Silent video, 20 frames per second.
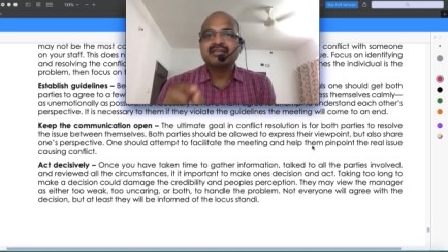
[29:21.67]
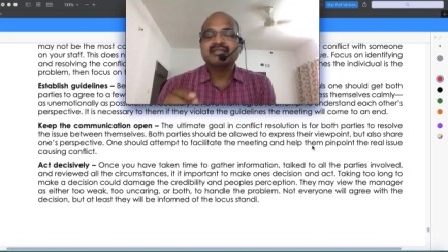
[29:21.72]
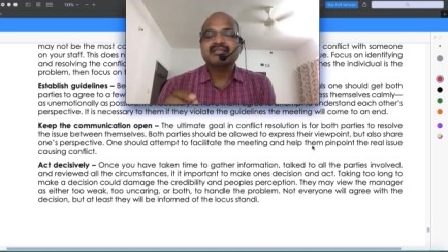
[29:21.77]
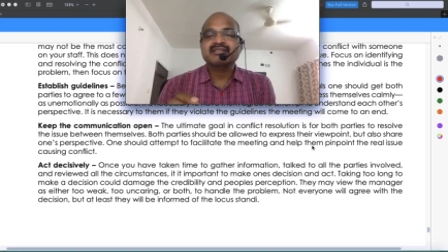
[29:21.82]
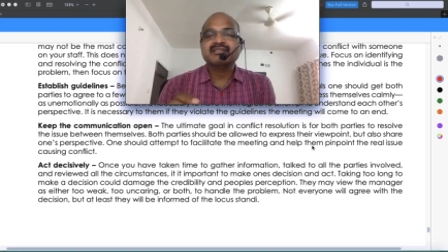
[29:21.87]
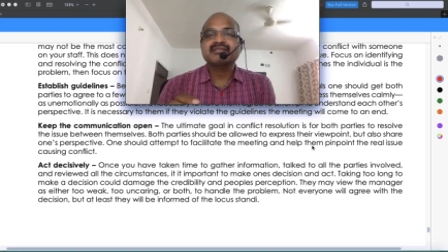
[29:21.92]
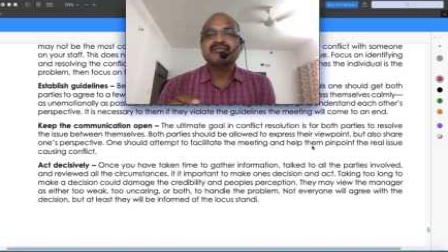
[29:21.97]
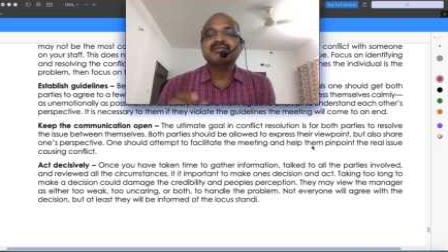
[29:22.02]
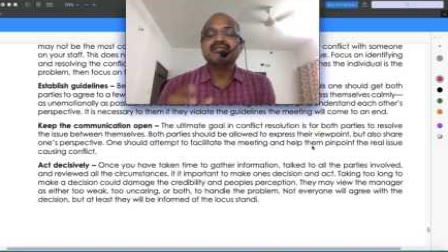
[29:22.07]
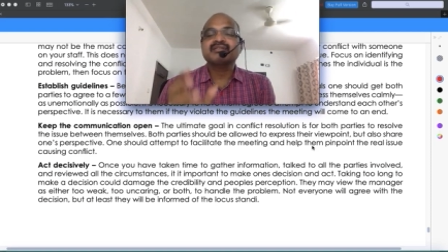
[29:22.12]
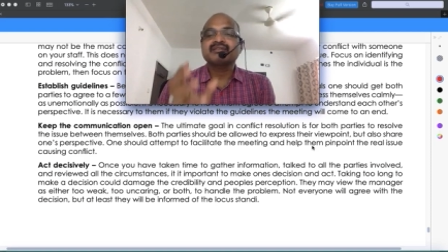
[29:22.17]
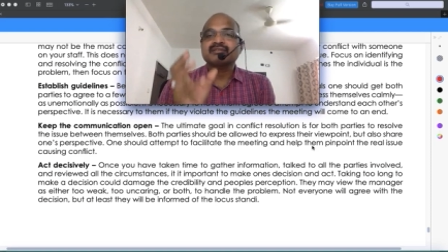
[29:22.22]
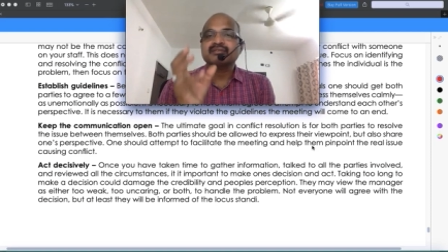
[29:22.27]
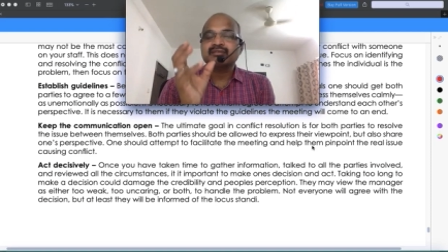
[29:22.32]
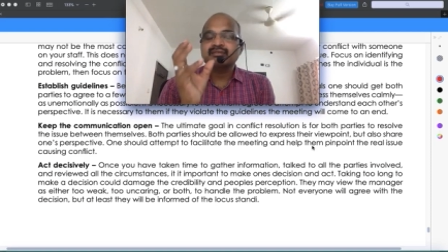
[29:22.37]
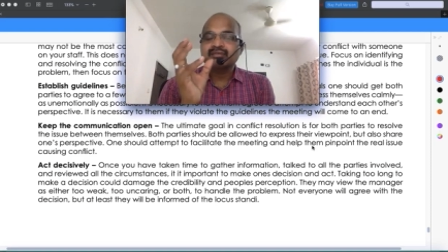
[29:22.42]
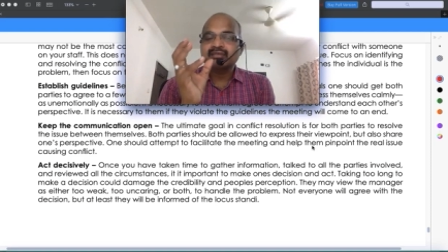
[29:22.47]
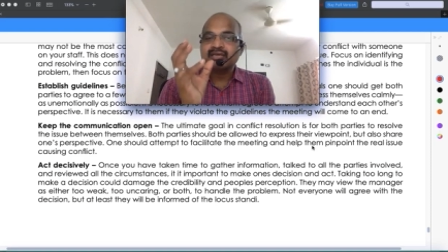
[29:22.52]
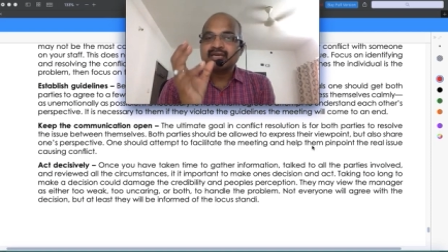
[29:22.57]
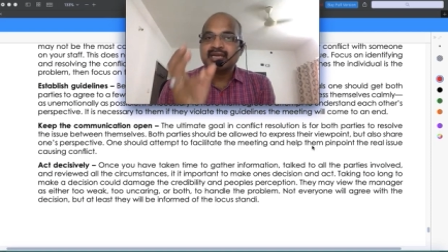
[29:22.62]
decisively in this
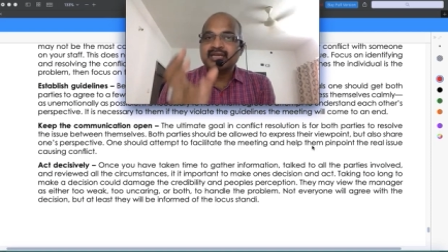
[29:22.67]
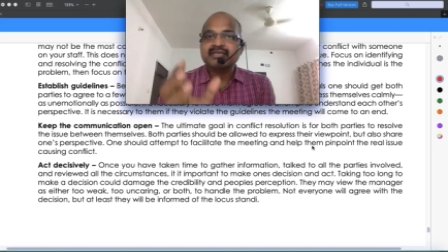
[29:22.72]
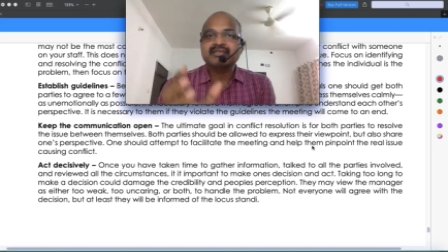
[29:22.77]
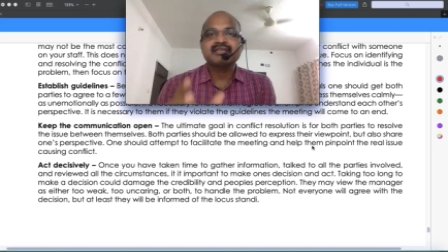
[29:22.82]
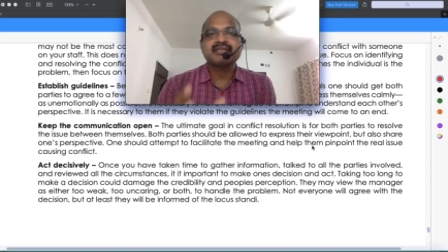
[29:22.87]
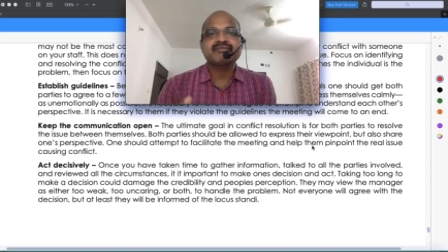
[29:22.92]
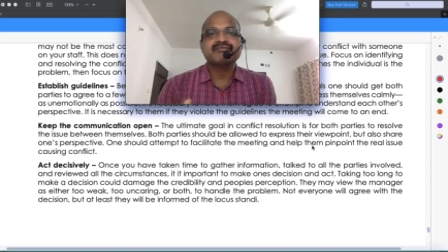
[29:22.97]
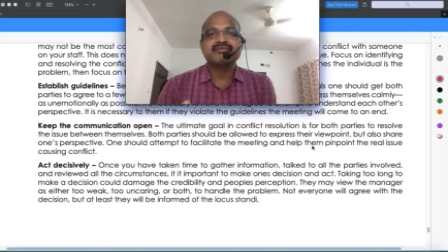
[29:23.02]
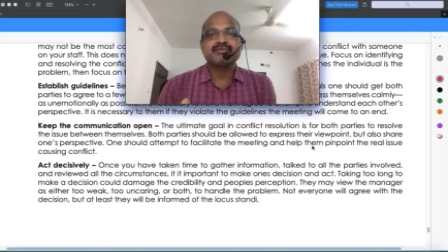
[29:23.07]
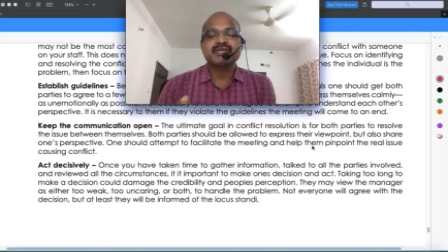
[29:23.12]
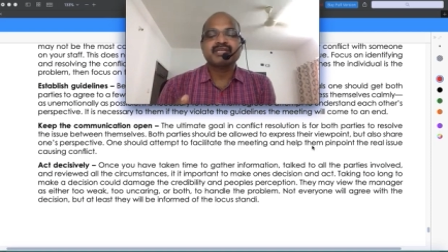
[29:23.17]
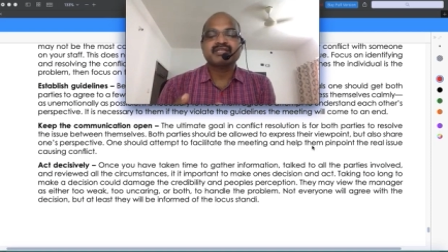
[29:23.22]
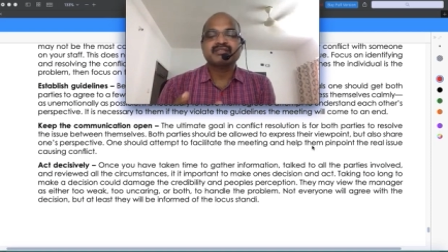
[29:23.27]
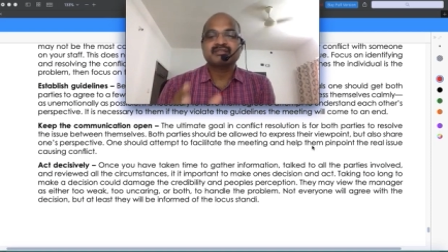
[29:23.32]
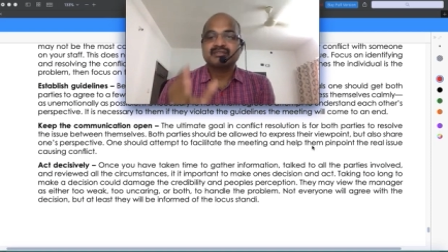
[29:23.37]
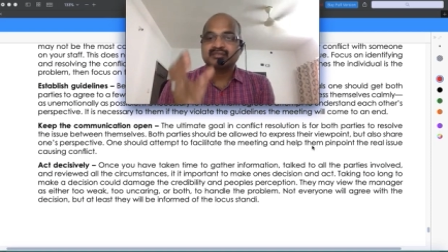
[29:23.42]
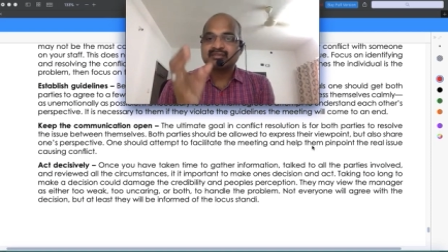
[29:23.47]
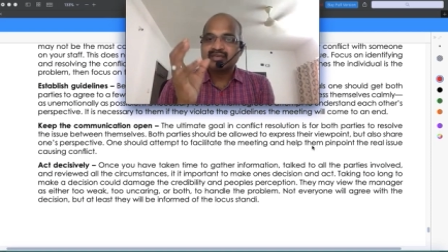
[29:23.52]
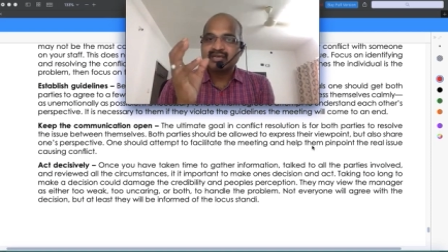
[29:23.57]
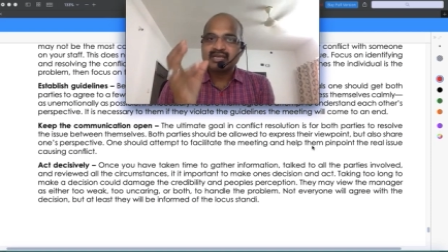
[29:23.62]
collect
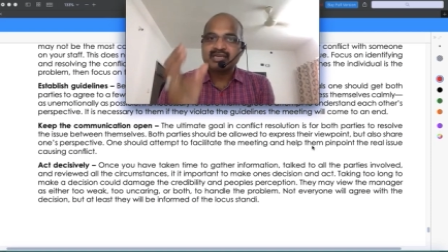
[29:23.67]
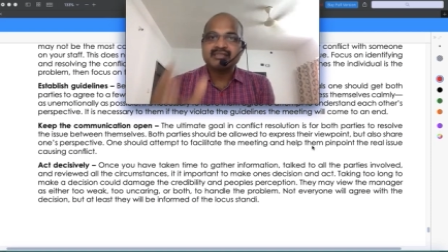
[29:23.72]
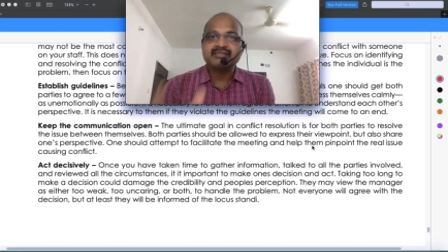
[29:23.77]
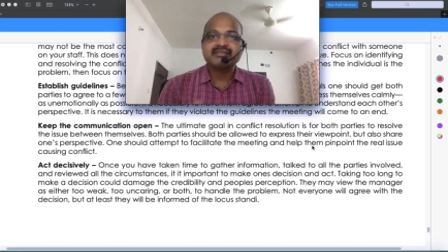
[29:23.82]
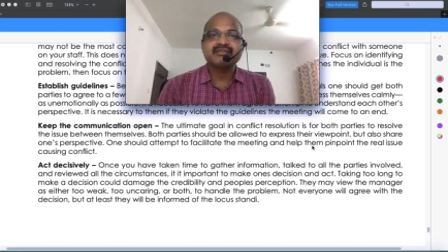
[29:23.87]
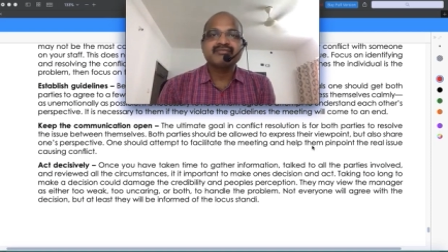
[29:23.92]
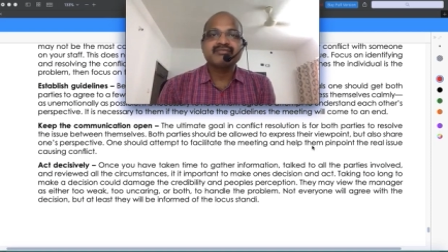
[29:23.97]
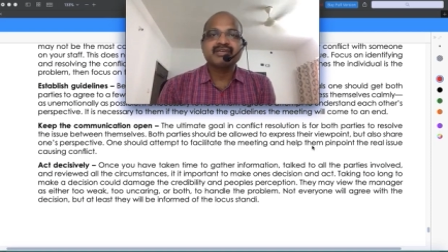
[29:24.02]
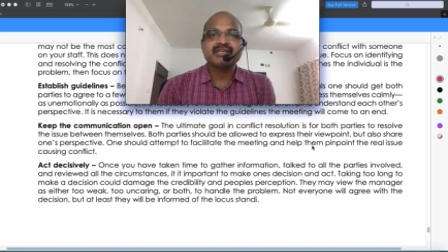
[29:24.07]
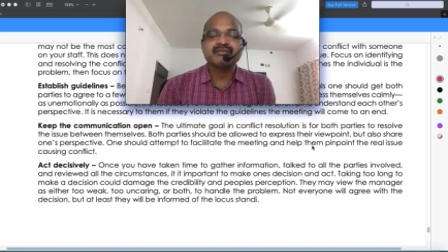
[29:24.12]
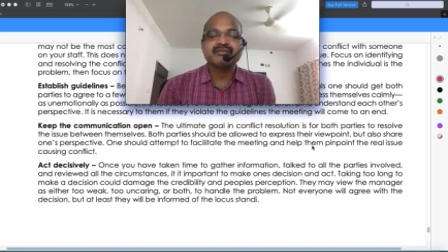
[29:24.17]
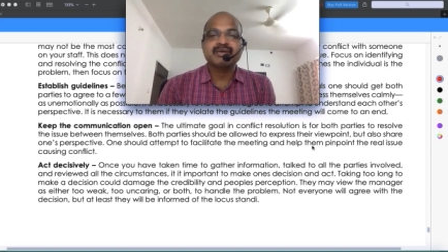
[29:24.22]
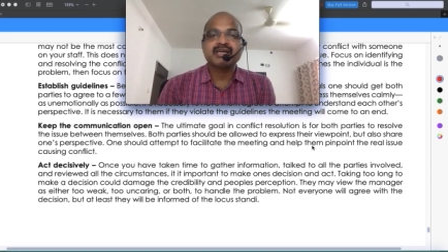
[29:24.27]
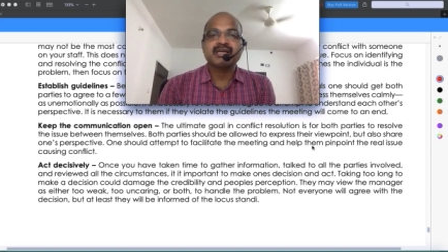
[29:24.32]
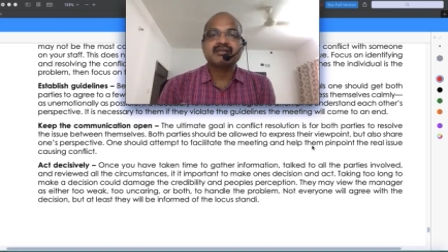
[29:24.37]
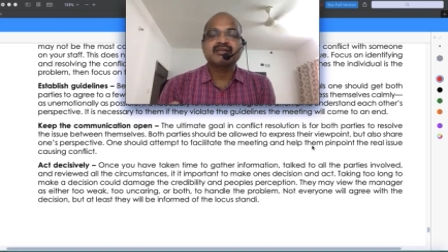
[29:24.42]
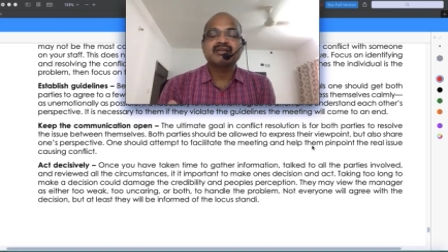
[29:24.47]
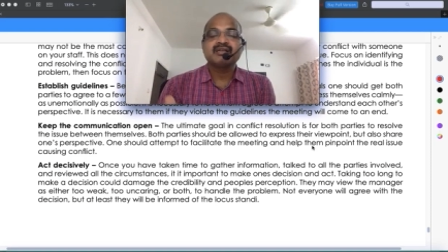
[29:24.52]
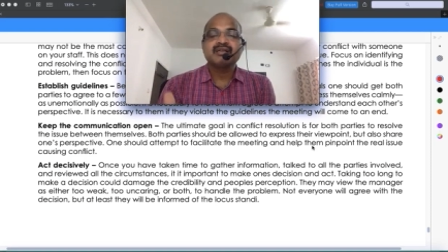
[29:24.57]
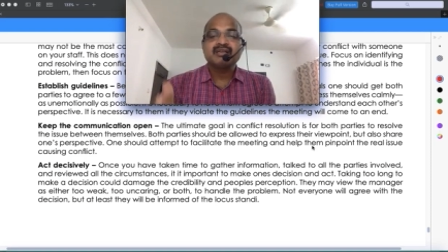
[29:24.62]
information collect the
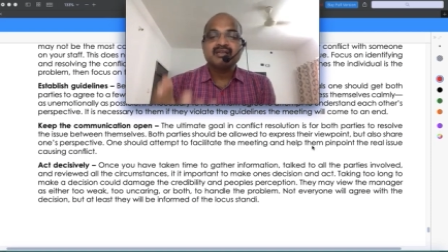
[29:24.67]
feedback